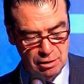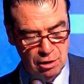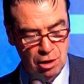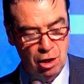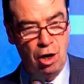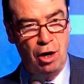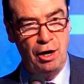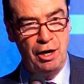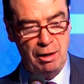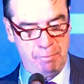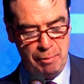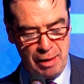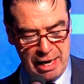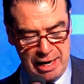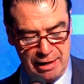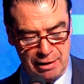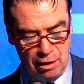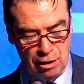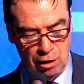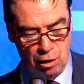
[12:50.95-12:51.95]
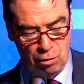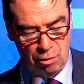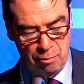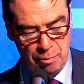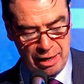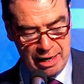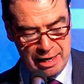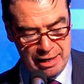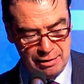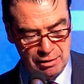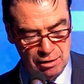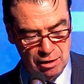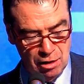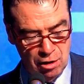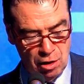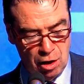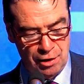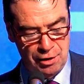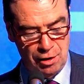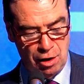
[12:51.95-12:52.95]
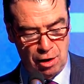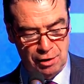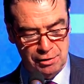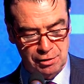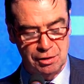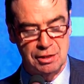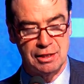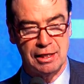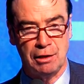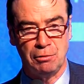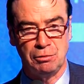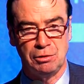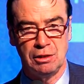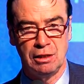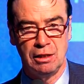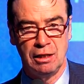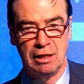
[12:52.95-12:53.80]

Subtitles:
higher paid or lower paid, or north or south.